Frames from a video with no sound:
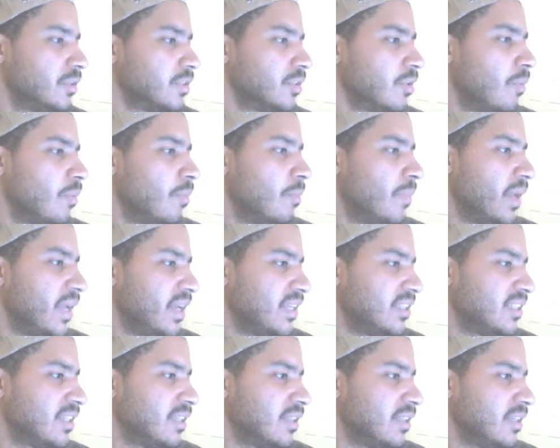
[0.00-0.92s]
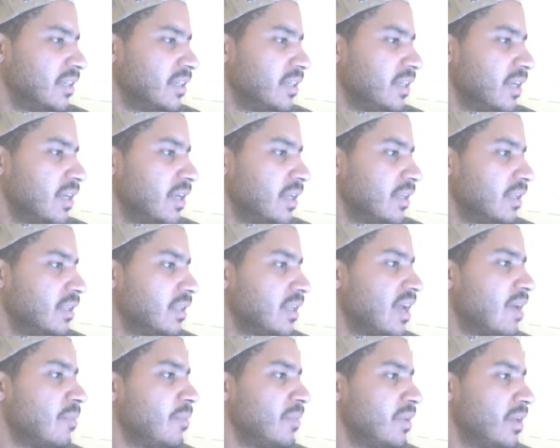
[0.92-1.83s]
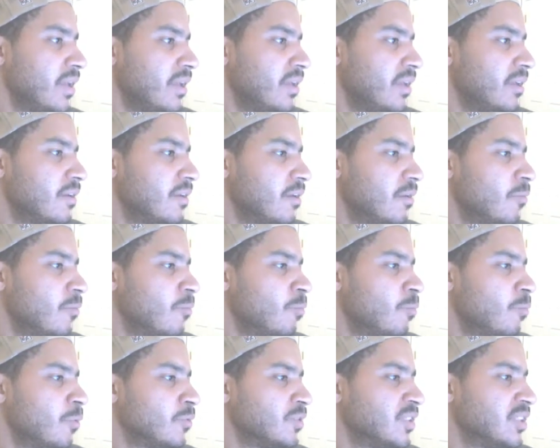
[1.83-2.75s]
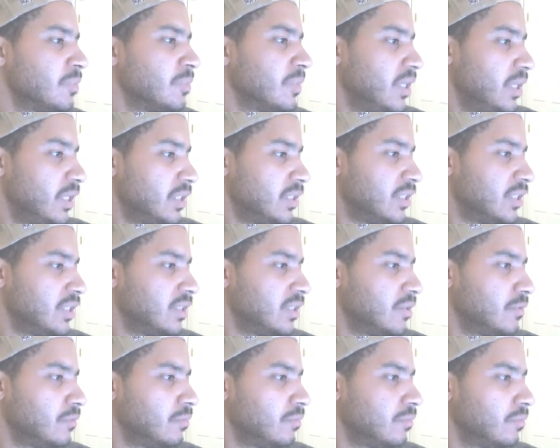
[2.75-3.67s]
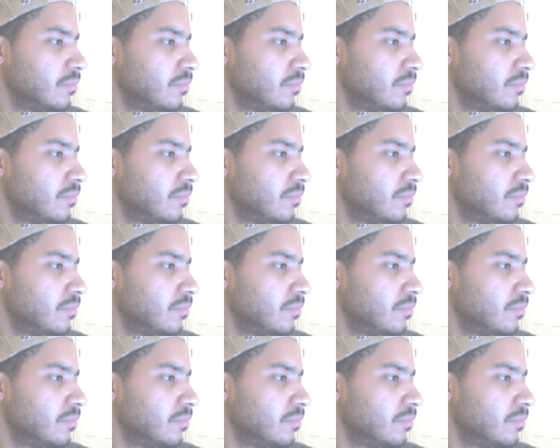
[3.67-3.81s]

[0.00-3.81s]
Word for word: So basically, Namie wants some kisses.